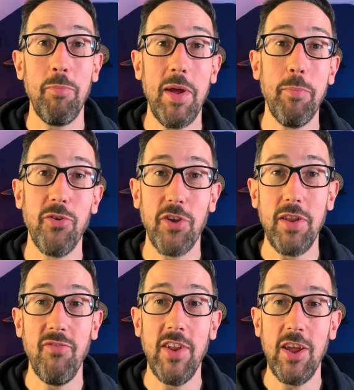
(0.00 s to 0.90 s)
members
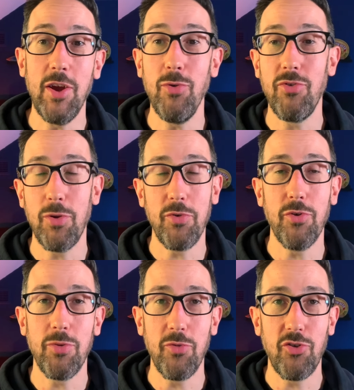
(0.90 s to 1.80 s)
only videos. So we've got
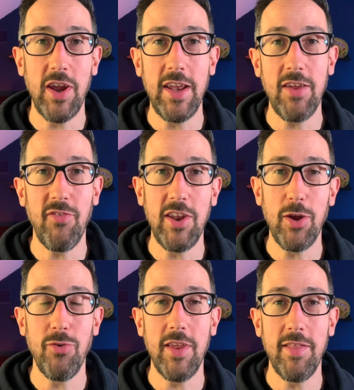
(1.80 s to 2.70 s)
some training
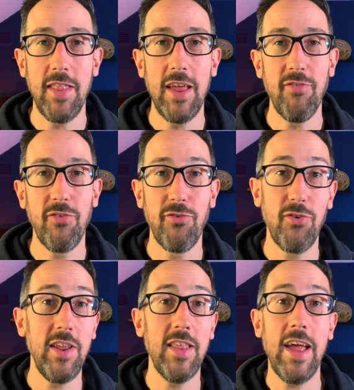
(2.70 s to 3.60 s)
videos in there for
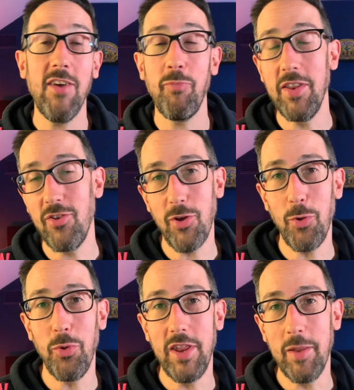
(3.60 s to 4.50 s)
free that have been
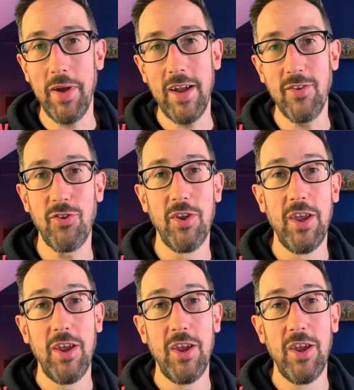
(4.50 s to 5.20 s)
sold in the past